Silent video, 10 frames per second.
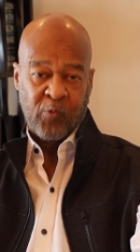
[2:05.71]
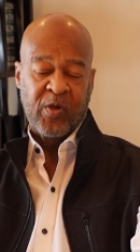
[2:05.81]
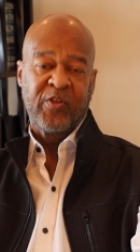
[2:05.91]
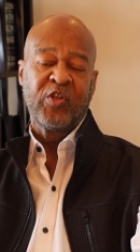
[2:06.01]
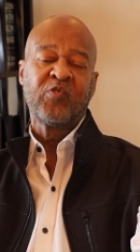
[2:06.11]

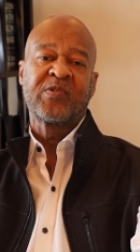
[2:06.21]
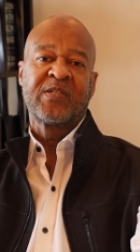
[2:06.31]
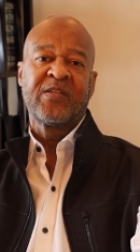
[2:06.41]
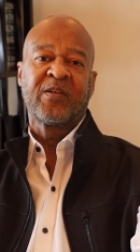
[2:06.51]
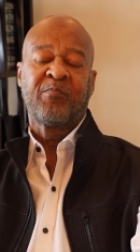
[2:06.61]
Whether you
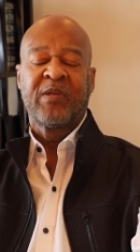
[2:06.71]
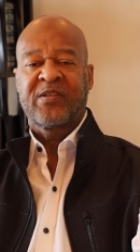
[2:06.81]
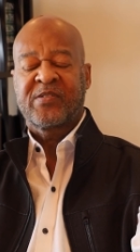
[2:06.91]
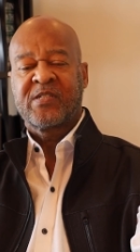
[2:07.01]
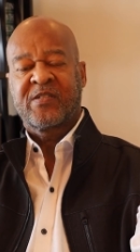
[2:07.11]
see the
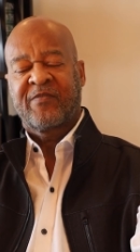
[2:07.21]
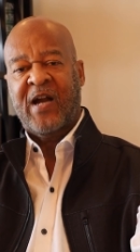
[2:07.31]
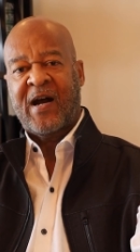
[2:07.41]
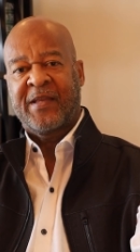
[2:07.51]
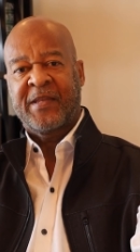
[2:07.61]
blessings of
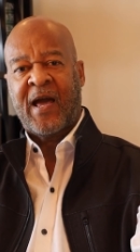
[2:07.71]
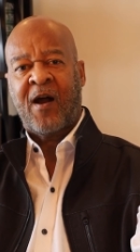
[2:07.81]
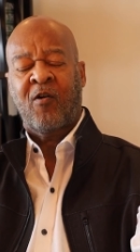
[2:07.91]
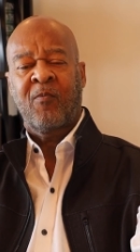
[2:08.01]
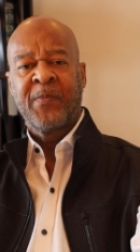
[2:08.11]
God
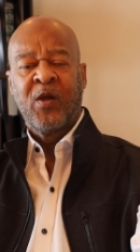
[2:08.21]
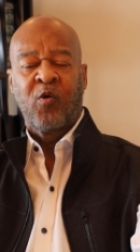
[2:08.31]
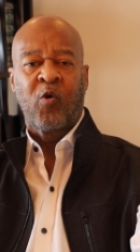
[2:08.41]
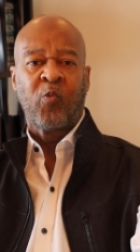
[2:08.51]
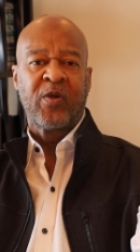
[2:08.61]
now
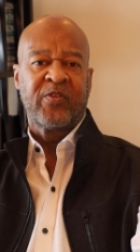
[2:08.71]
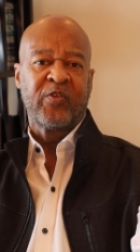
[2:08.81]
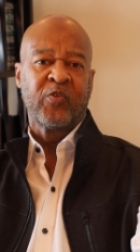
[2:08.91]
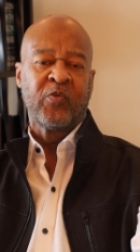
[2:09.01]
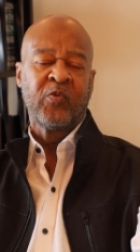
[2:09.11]
or whether
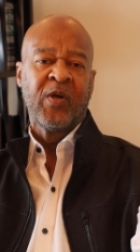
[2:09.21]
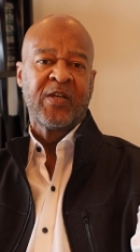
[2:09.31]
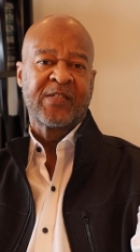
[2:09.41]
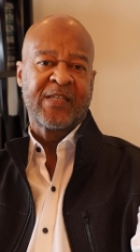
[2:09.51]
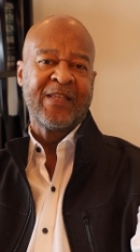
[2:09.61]
you
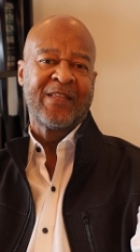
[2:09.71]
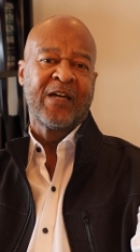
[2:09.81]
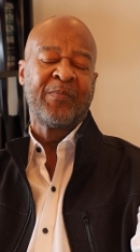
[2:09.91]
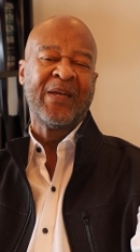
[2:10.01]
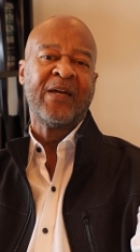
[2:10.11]
see
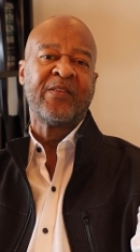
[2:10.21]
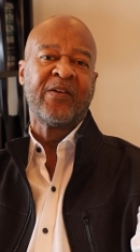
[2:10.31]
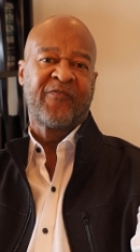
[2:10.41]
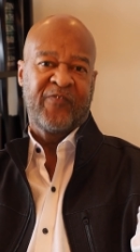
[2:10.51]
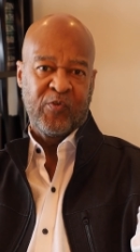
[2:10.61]
them in
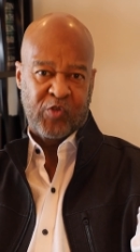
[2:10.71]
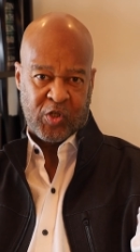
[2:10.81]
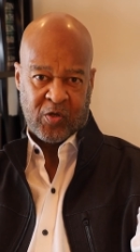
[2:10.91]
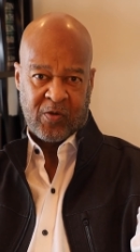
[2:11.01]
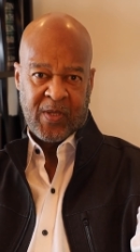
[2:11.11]
the
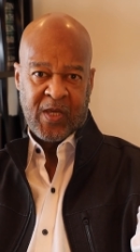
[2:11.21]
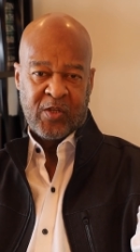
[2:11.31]
future,